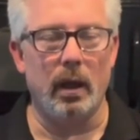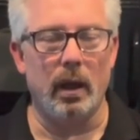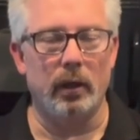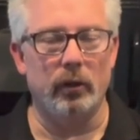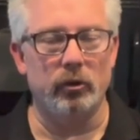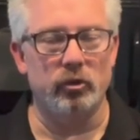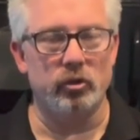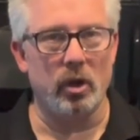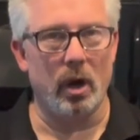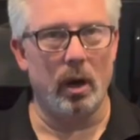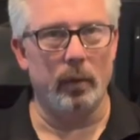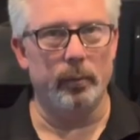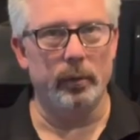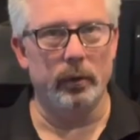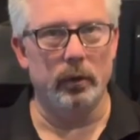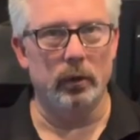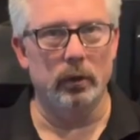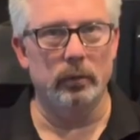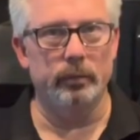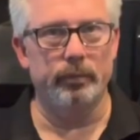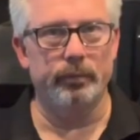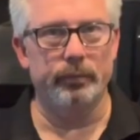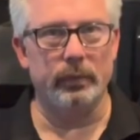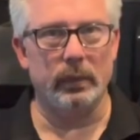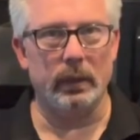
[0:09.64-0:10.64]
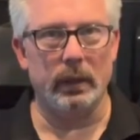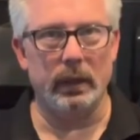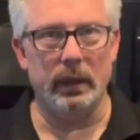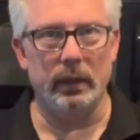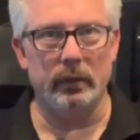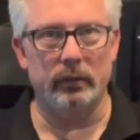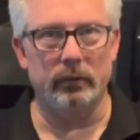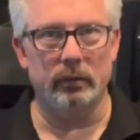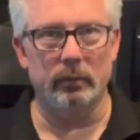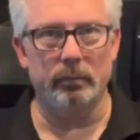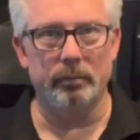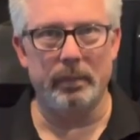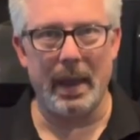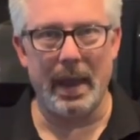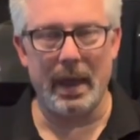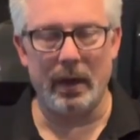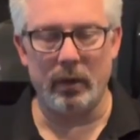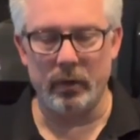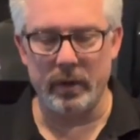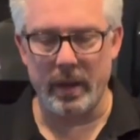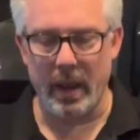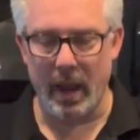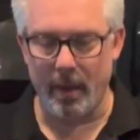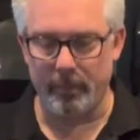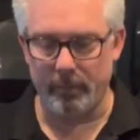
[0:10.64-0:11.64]
sharpener. It's
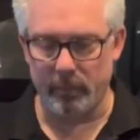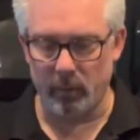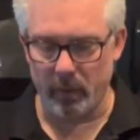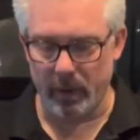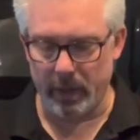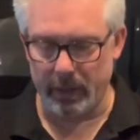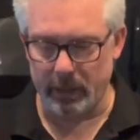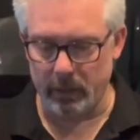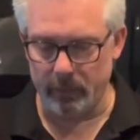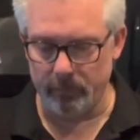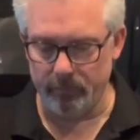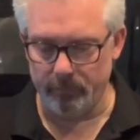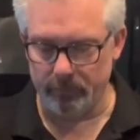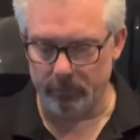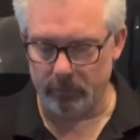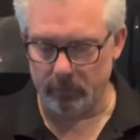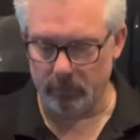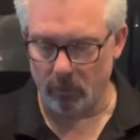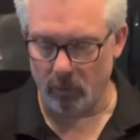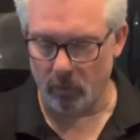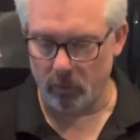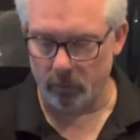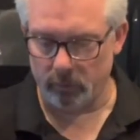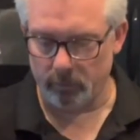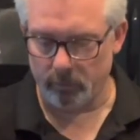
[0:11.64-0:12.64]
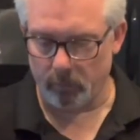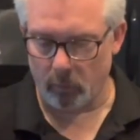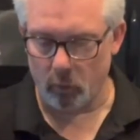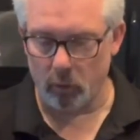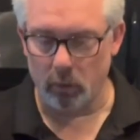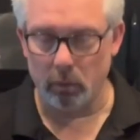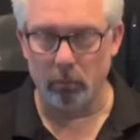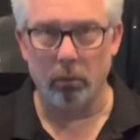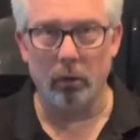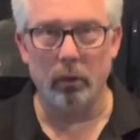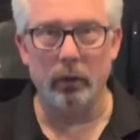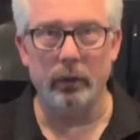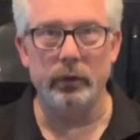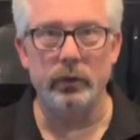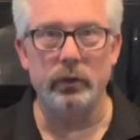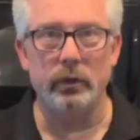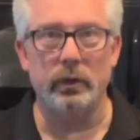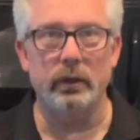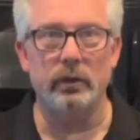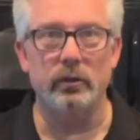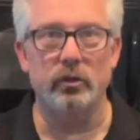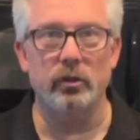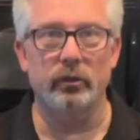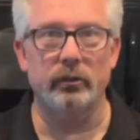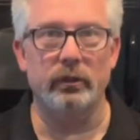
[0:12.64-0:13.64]
battery operated, so it's portable and you
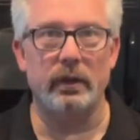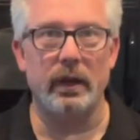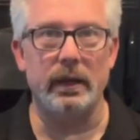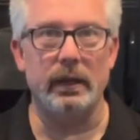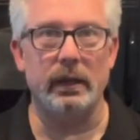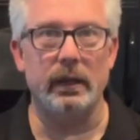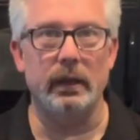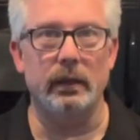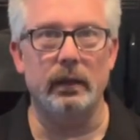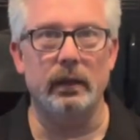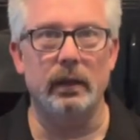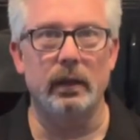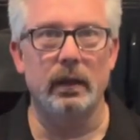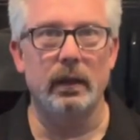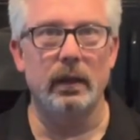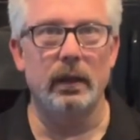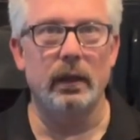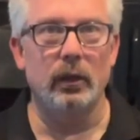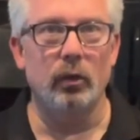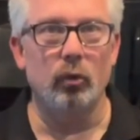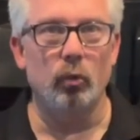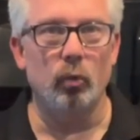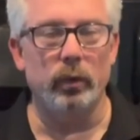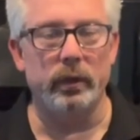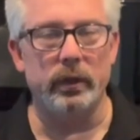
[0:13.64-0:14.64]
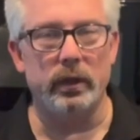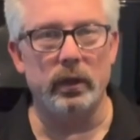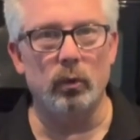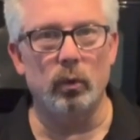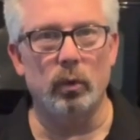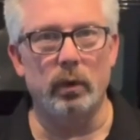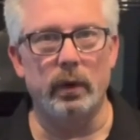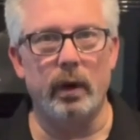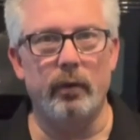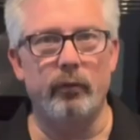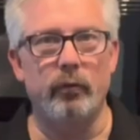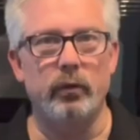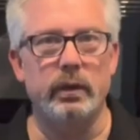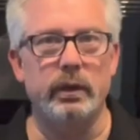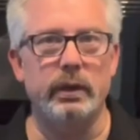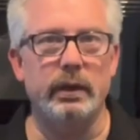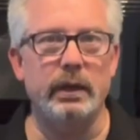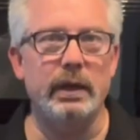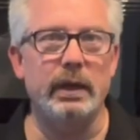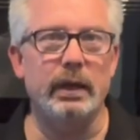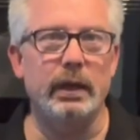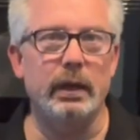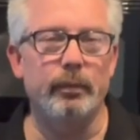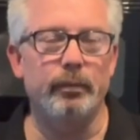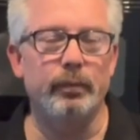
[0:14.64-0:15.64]
can just take it with you wherever you
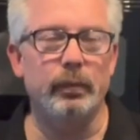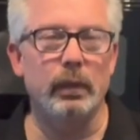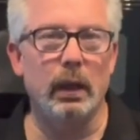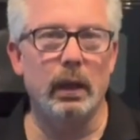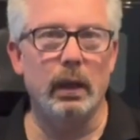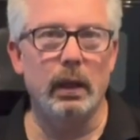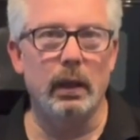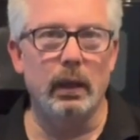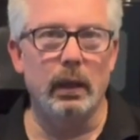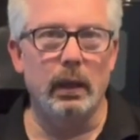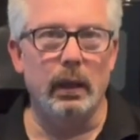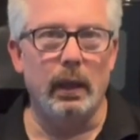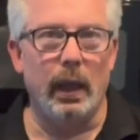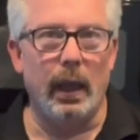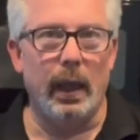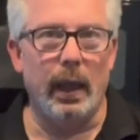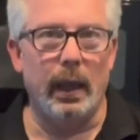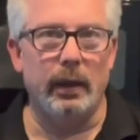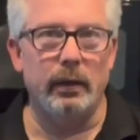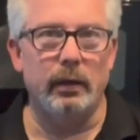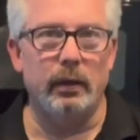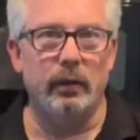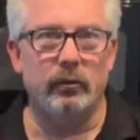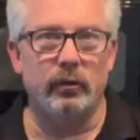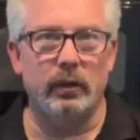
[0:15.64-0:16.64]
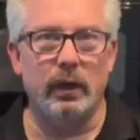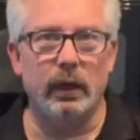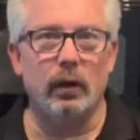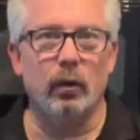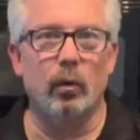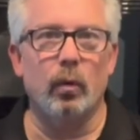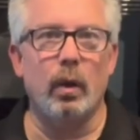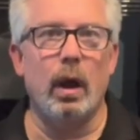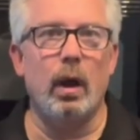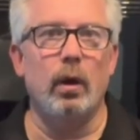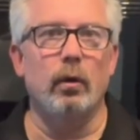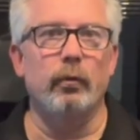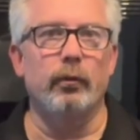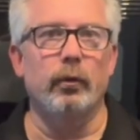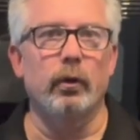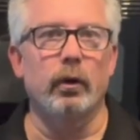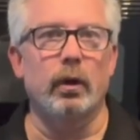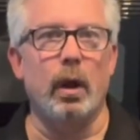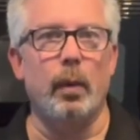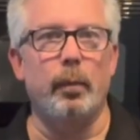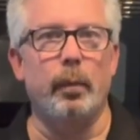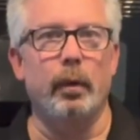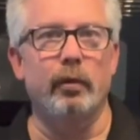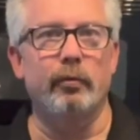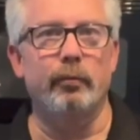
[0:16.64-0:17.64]
need it. And stick around for a
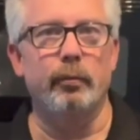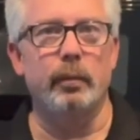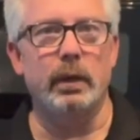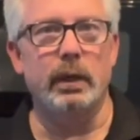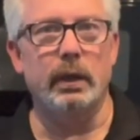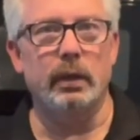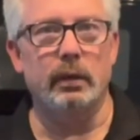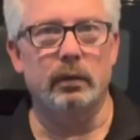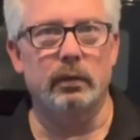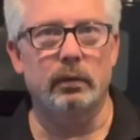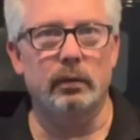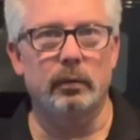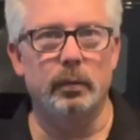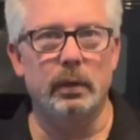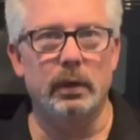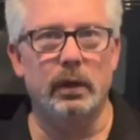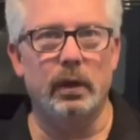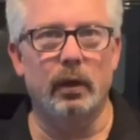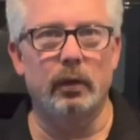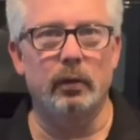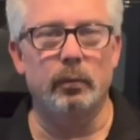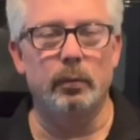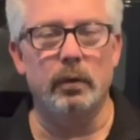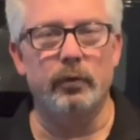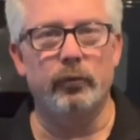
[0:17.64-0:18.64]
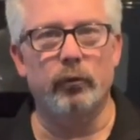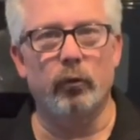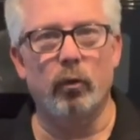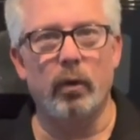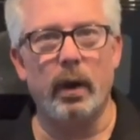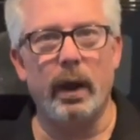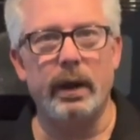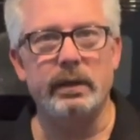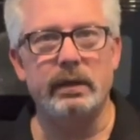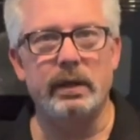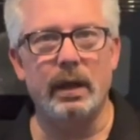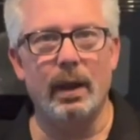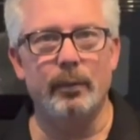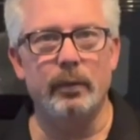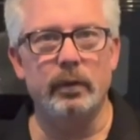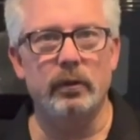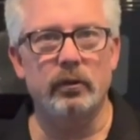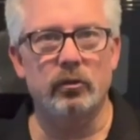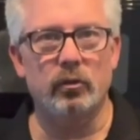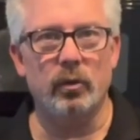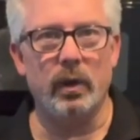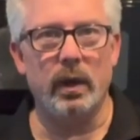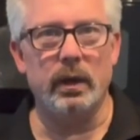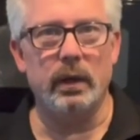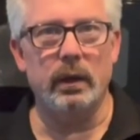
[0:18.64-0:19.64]
couple of minutes because before I
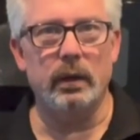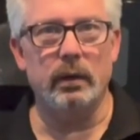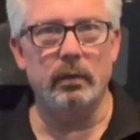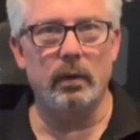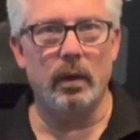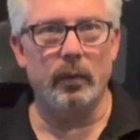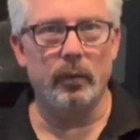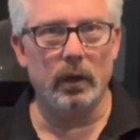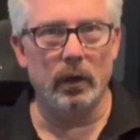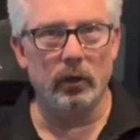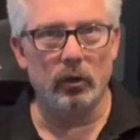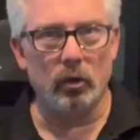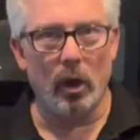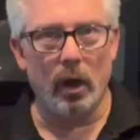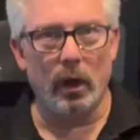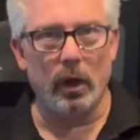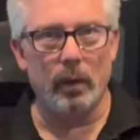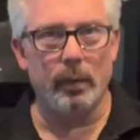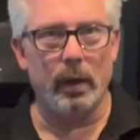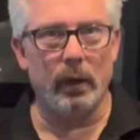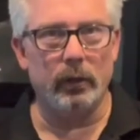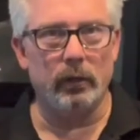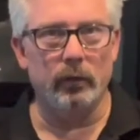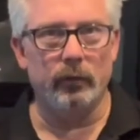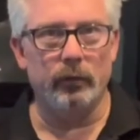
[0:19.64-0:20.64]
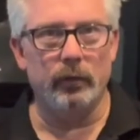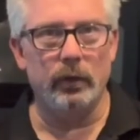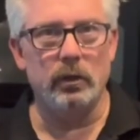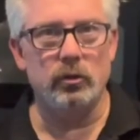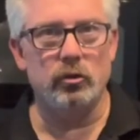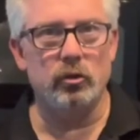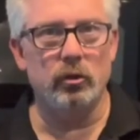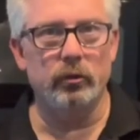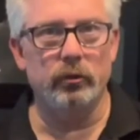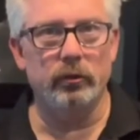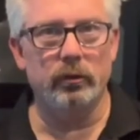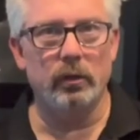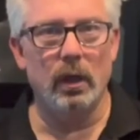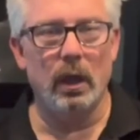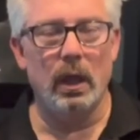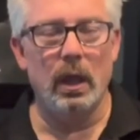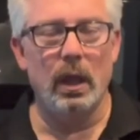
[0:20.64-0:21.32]
demonstrate it, I'm going to talk about the features,